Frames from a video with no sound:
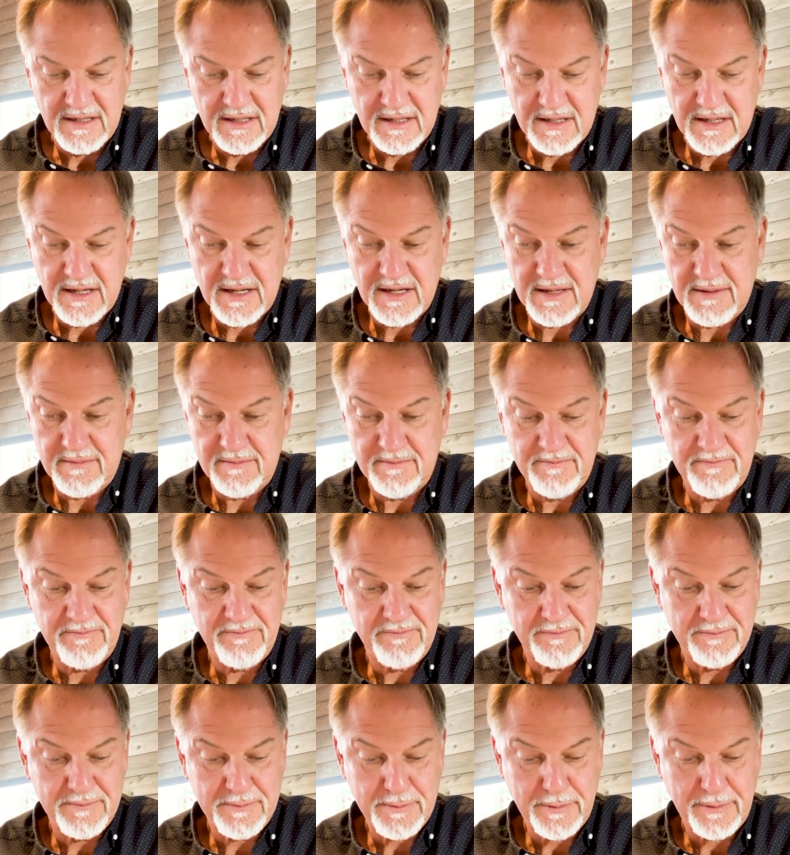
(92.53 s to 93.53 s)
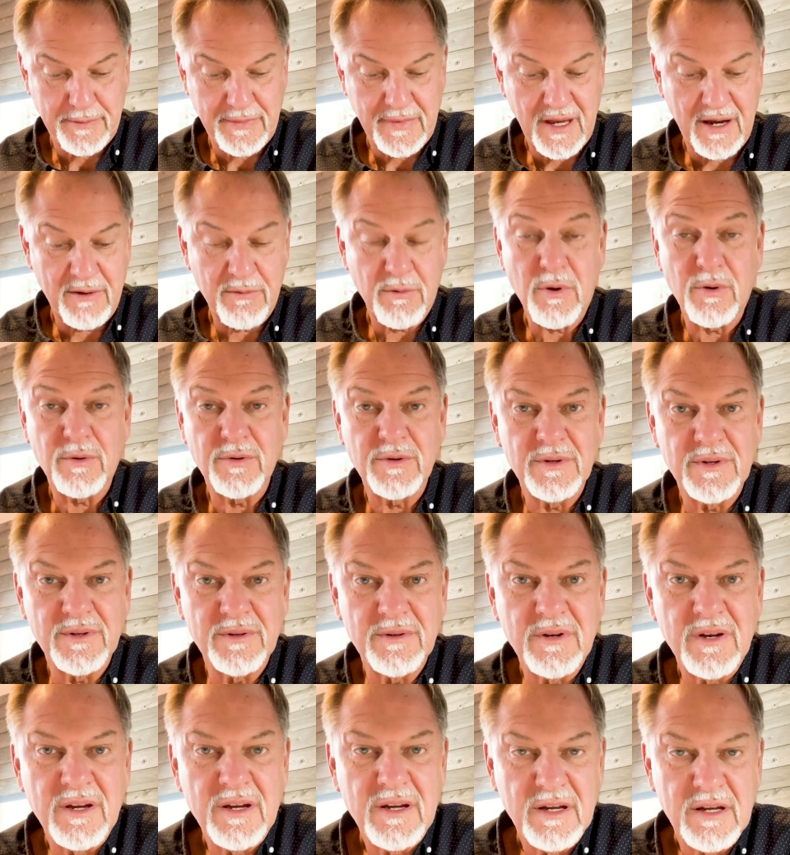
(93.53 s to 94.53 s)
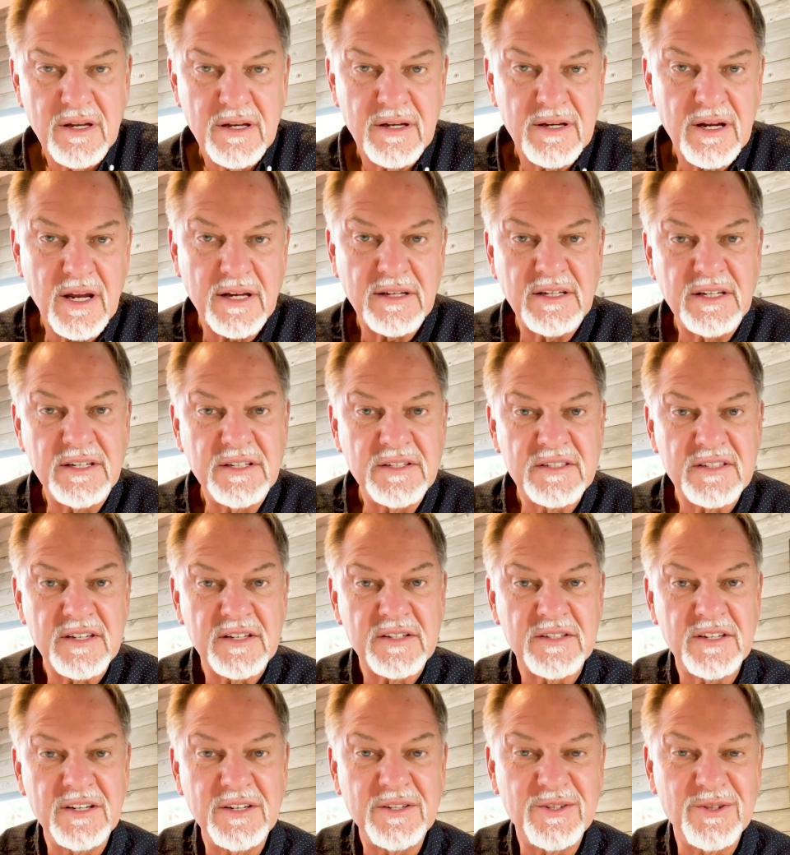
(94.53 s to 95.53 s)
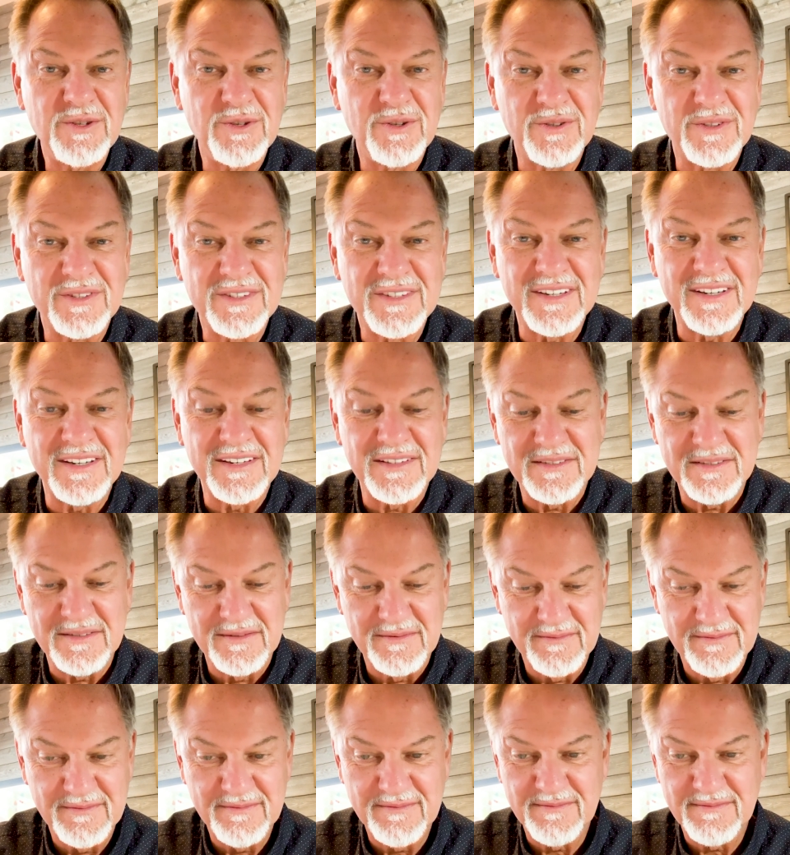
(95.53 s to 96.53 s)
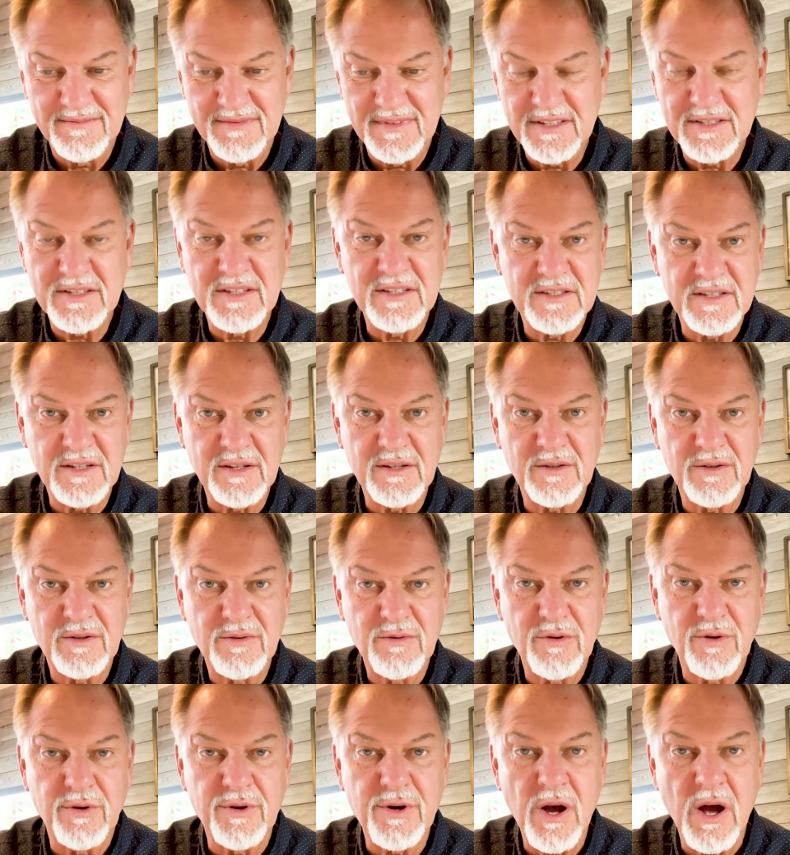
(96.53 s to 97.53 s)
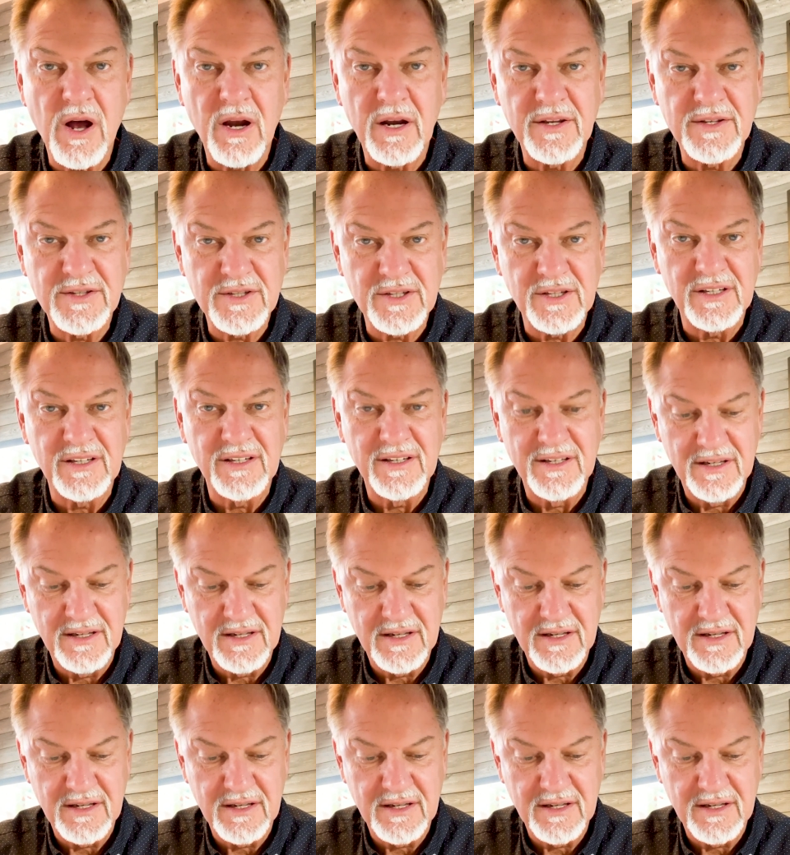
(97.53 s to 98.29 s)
I wrote in 1962, it says, this is a chronology.